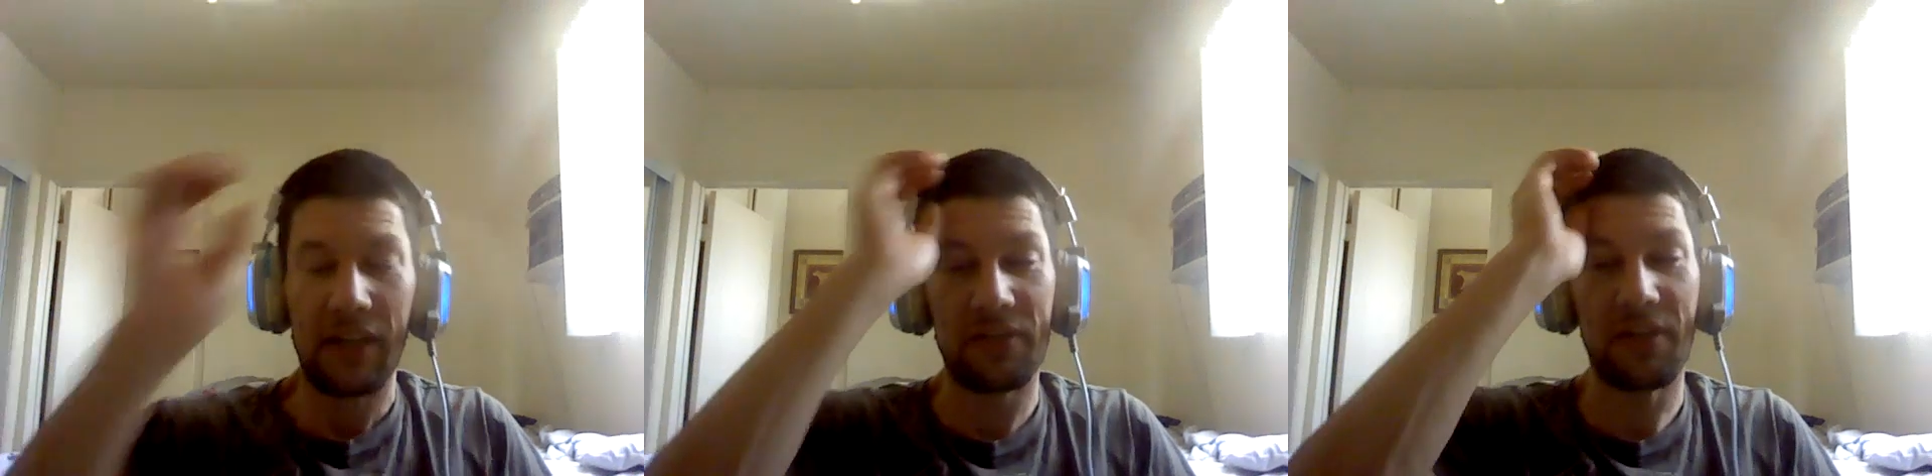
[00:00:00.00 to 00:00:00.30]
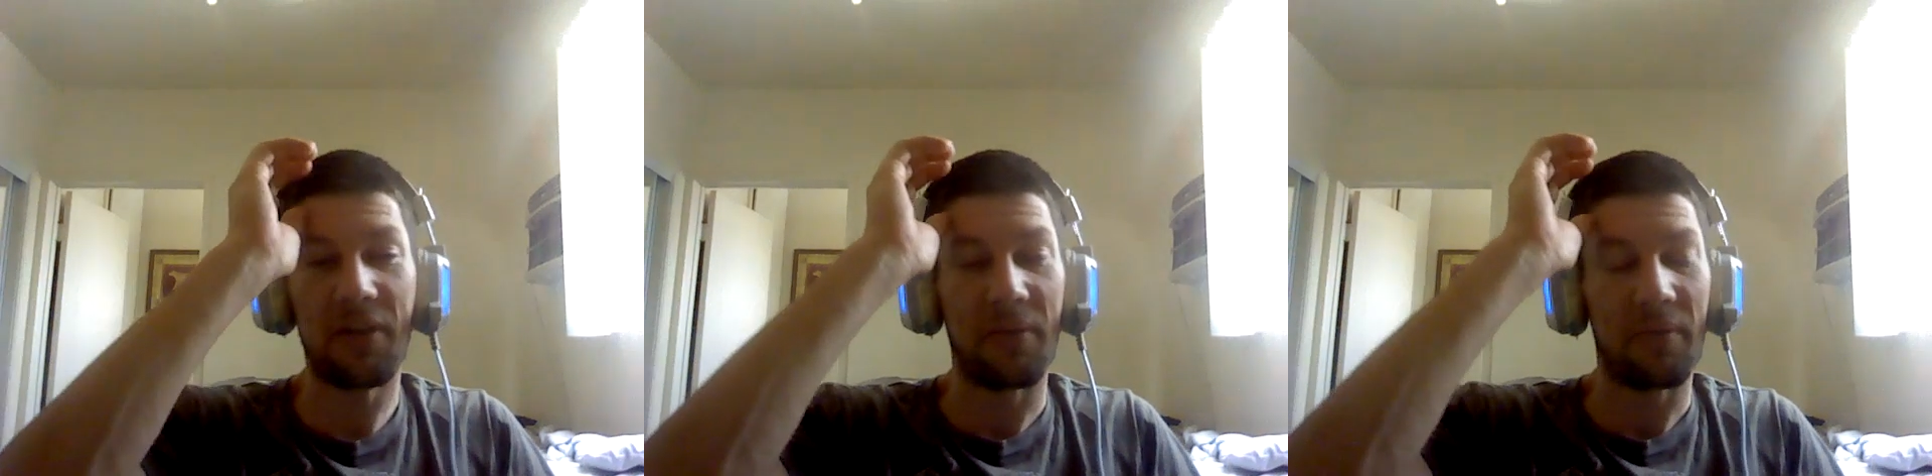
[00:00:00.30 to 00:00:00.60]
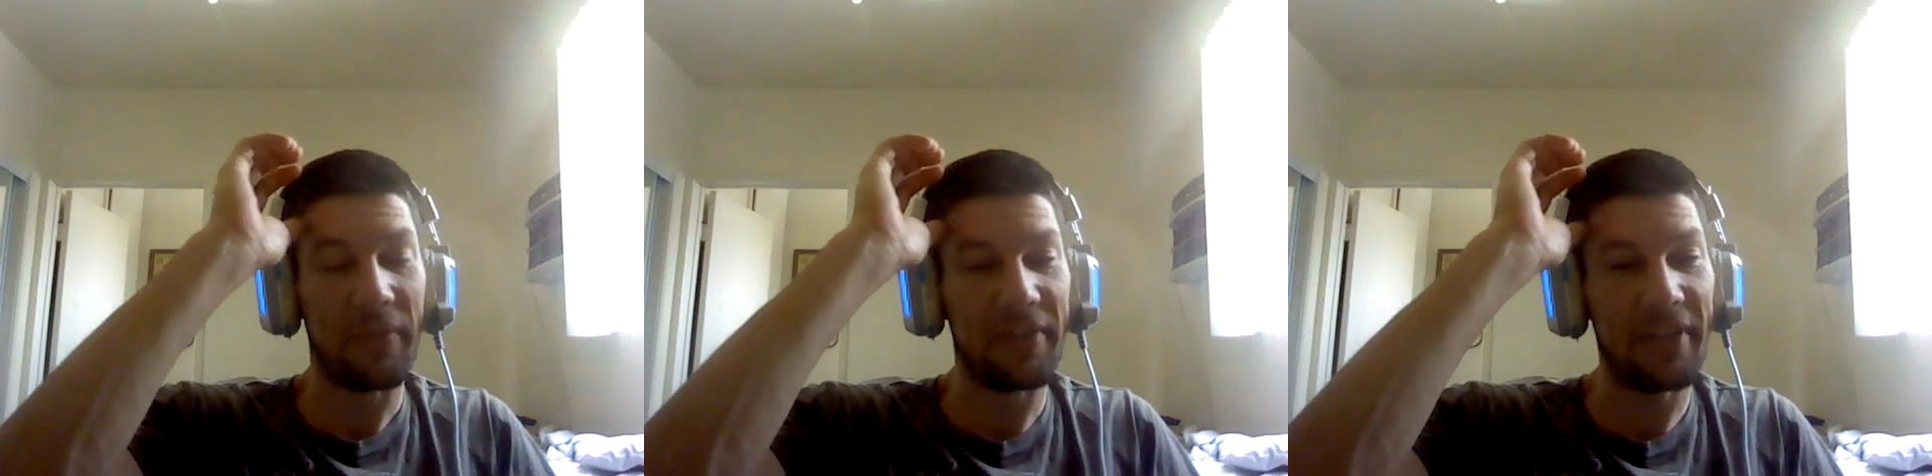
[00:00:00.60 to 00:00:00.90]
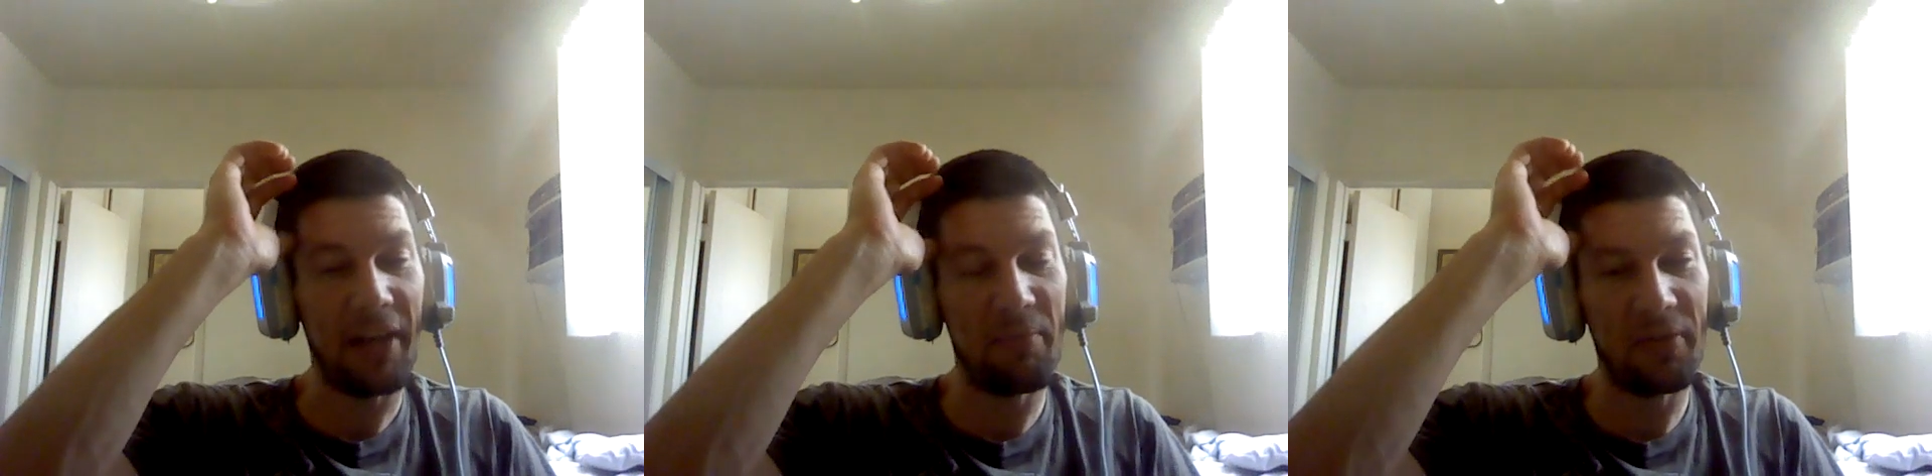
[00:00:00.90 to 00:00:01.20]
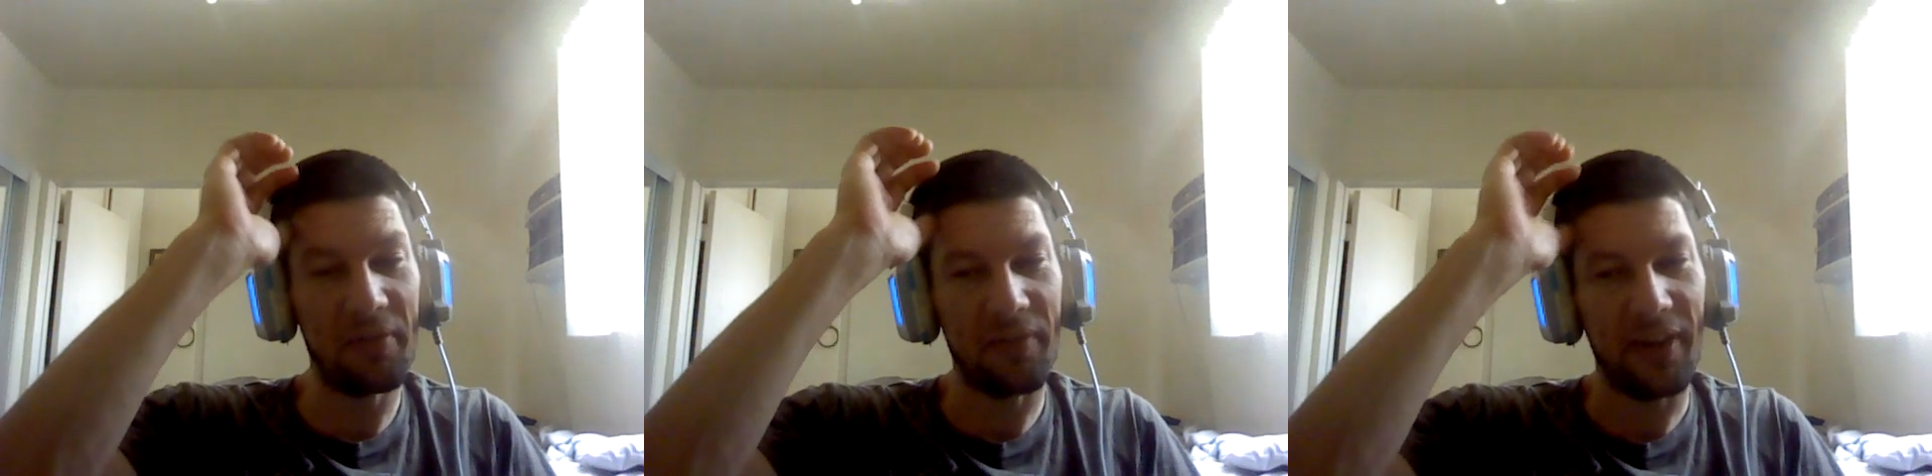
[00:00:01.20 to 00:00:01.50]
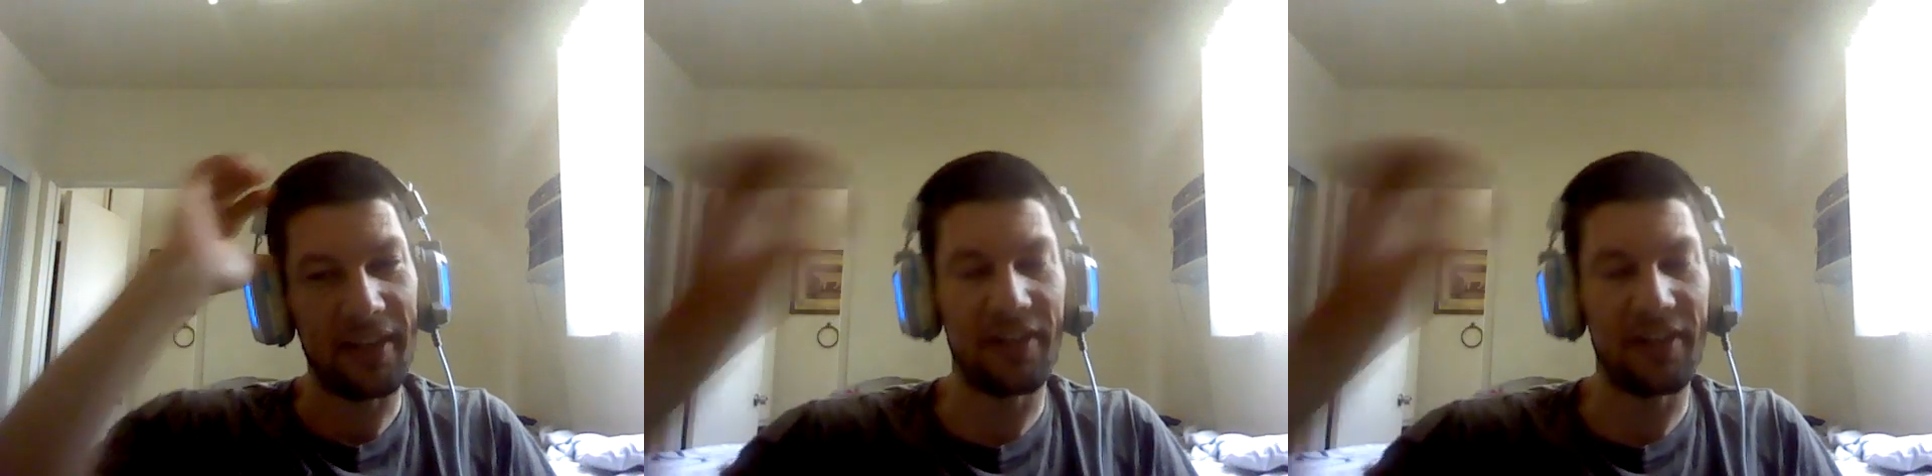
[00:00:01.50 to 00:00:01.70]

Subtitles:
So, Die Bullfrog,